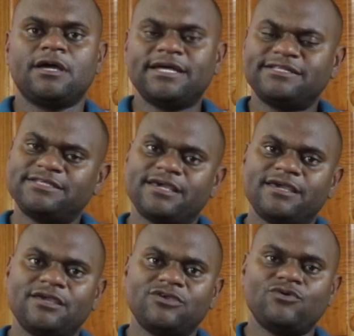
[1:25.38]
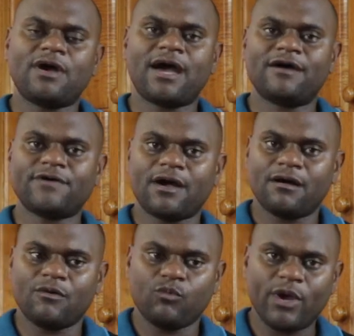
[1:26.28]
Let's say you have
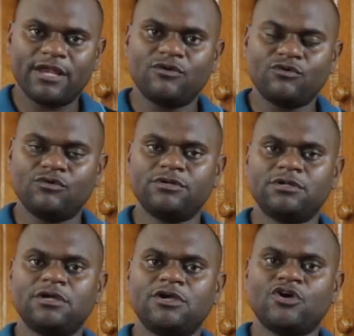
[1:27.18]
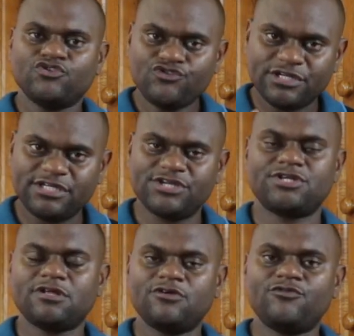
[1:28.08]
a well-known
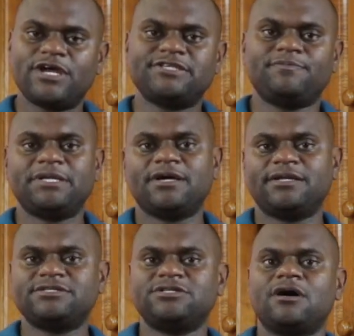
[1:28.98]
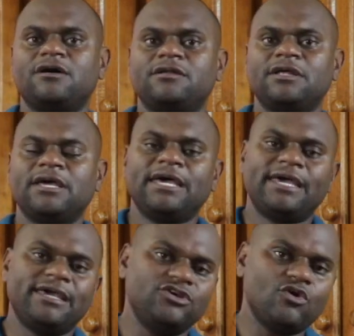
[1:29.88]
traditional recipe that is done
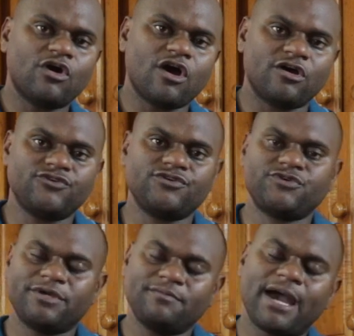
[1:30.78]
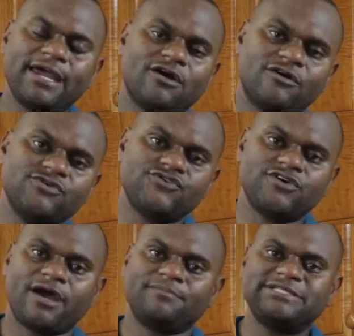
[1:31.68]
in your country. So in my
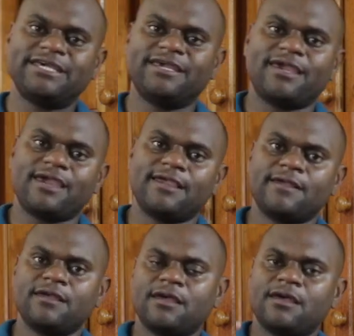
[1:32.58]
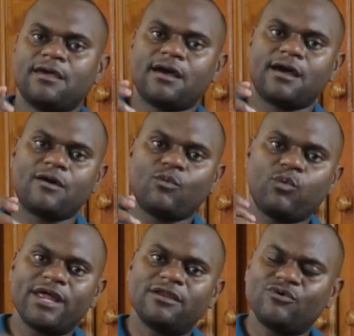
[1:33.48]
country, I'm taking
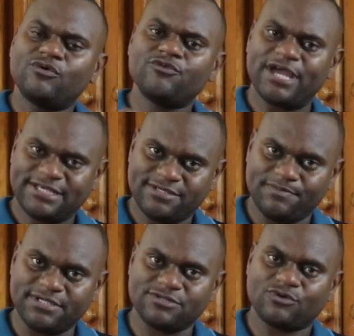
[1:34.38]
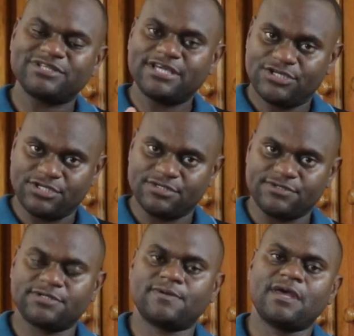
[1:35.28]
well-known recipes or
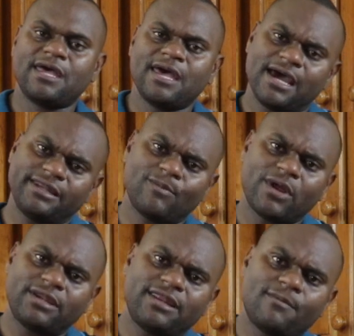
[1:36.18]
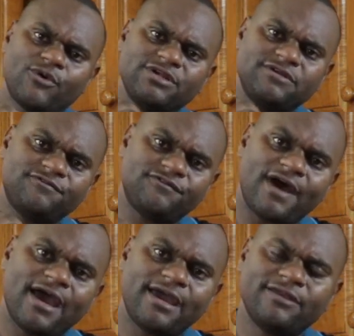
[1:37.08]
dishes. And then I'm going to
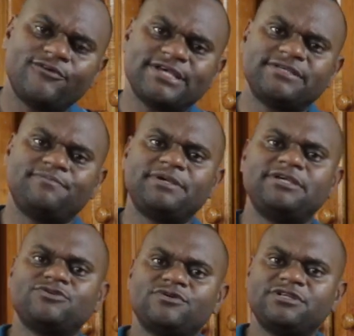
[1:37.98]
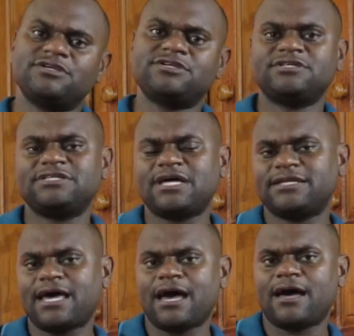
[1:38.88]
find recipes or dishes
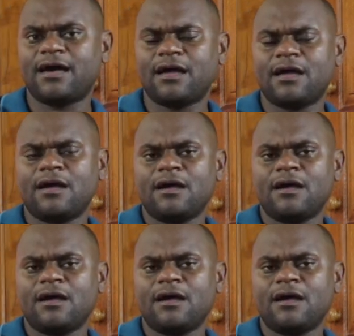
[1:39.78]
that are